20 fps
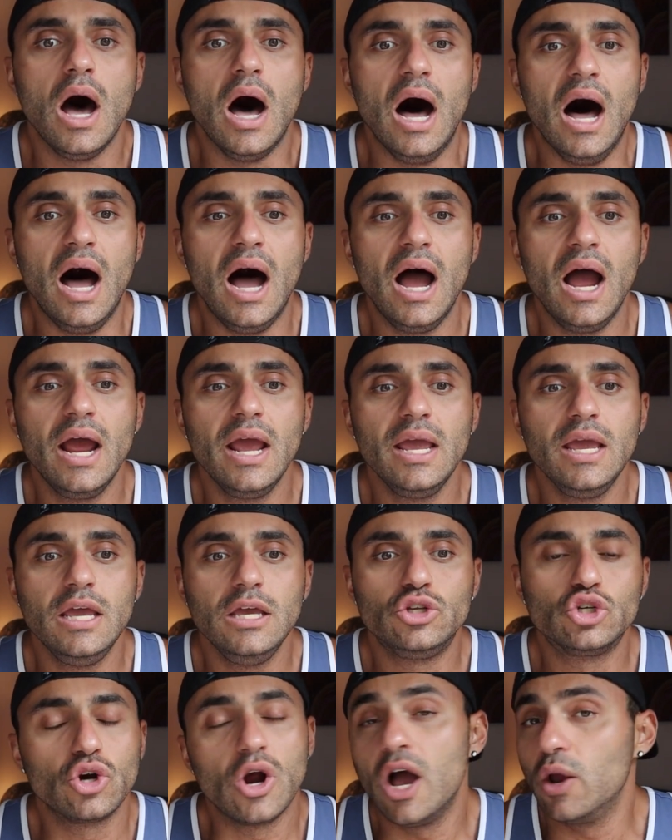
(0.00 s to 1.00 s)

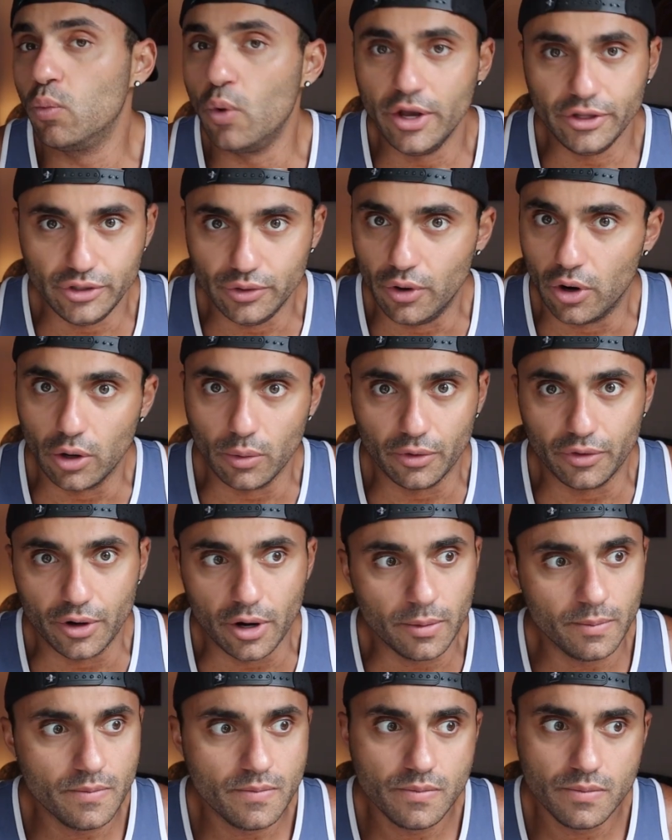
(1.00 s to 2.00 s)
I tried way too hard with
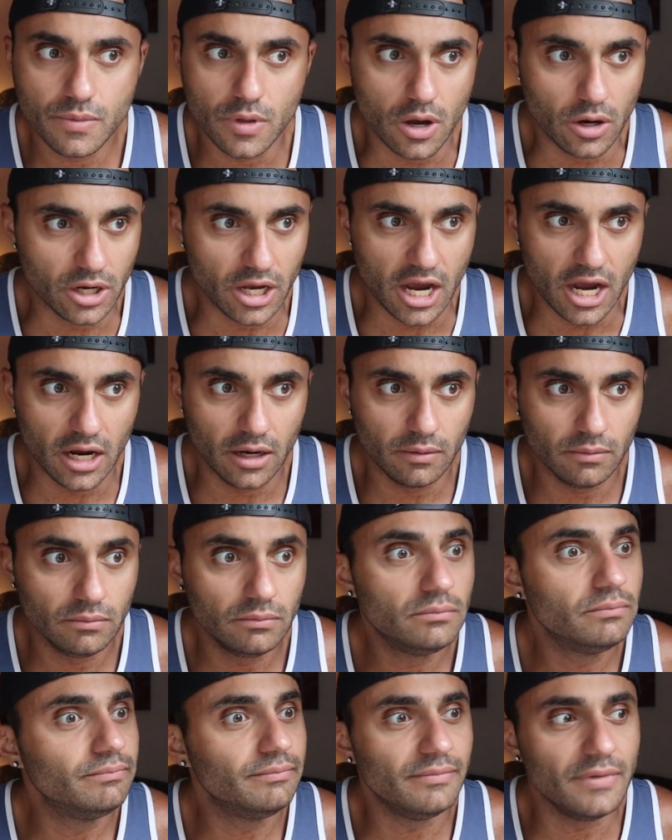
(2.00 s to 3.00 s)
her, okay?
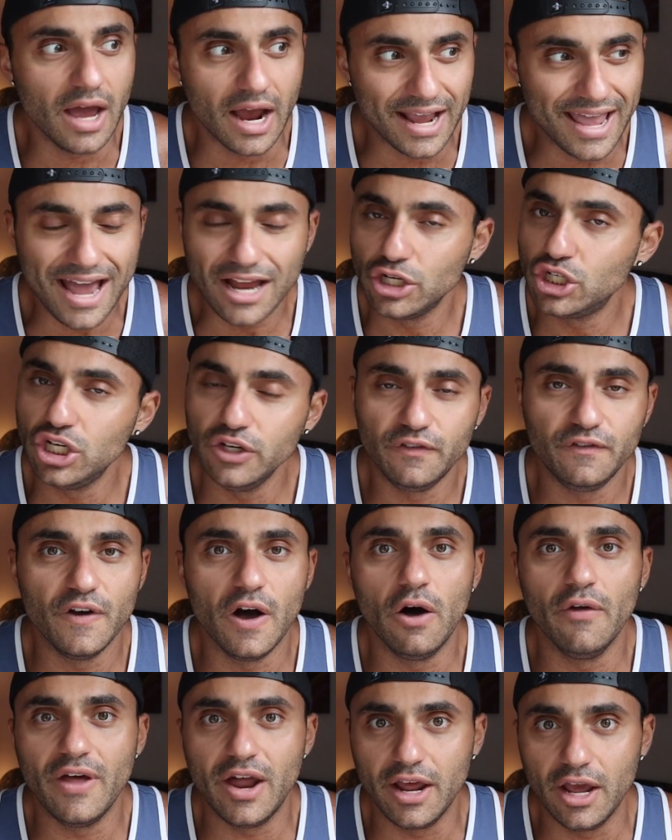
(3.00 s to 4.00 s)
Again, she
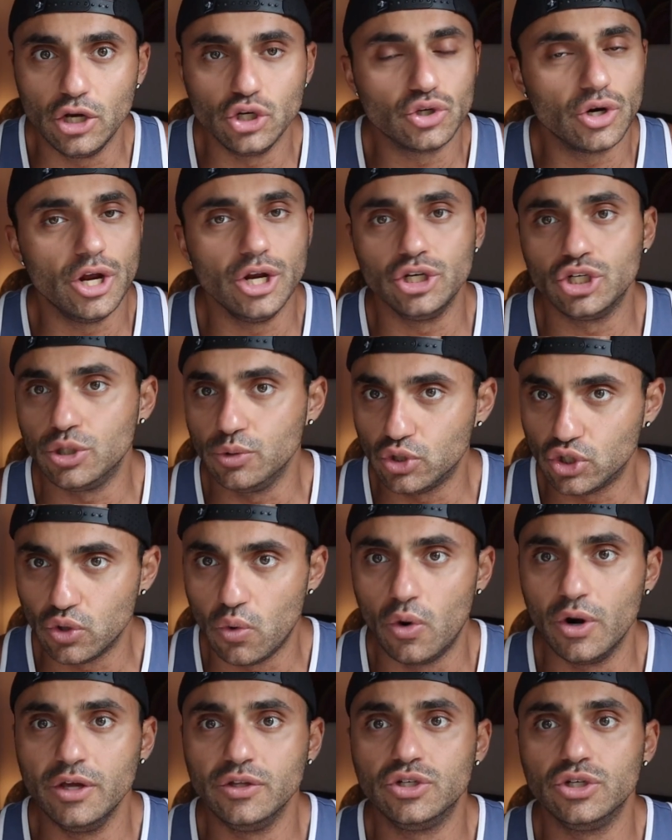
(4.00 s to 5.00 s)
fell in that age range. She was
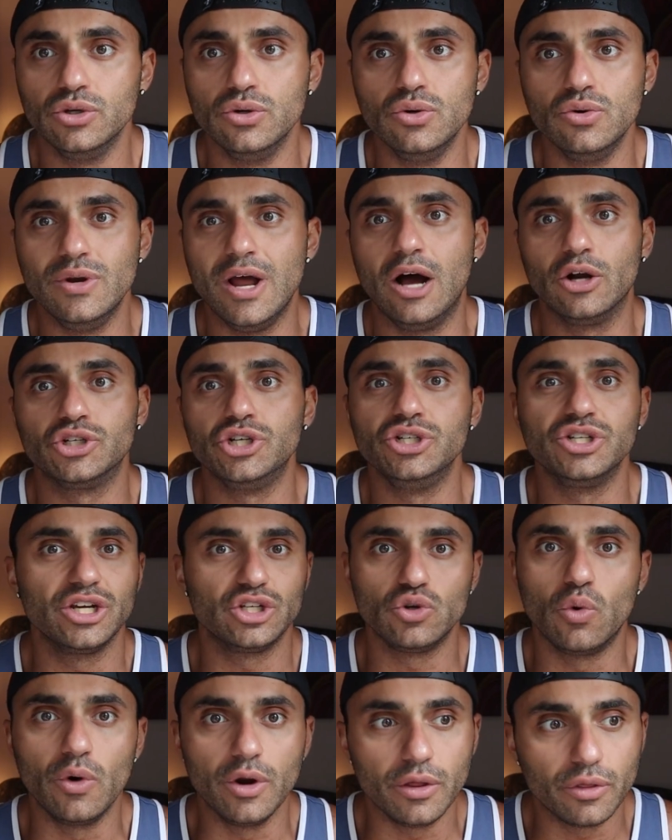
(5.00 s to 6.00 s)
twenty-two, now she's
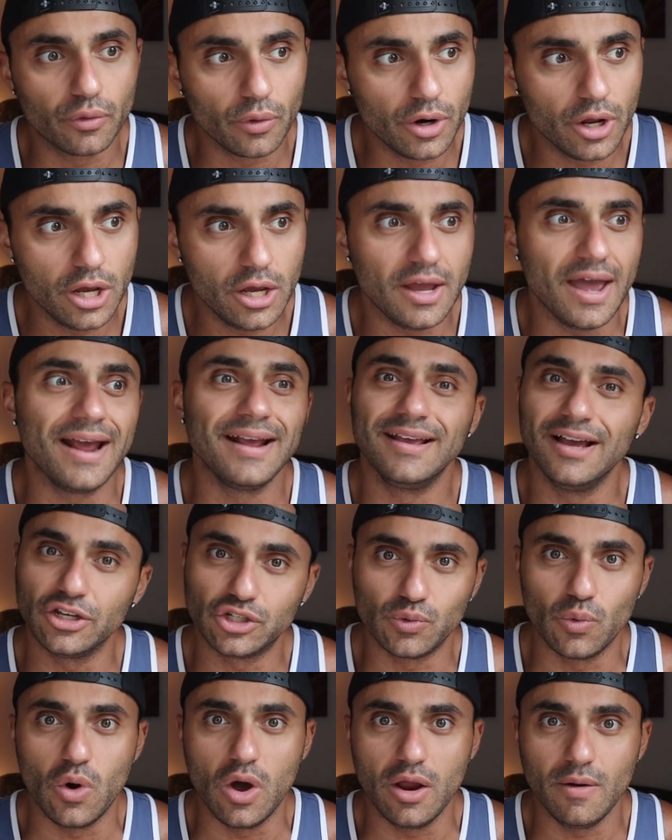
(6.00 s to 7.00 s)
like twenty-three, and
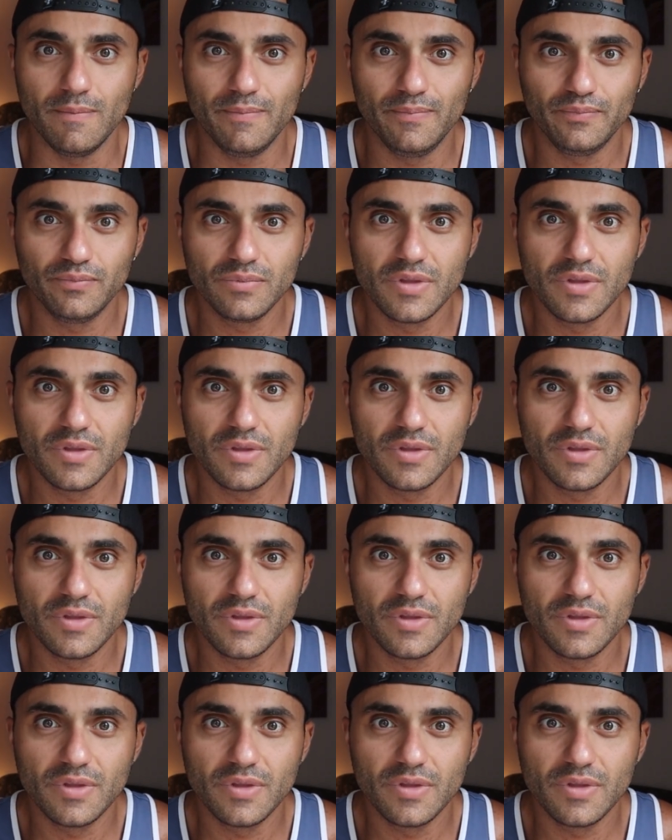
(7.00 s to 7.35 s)
guess what?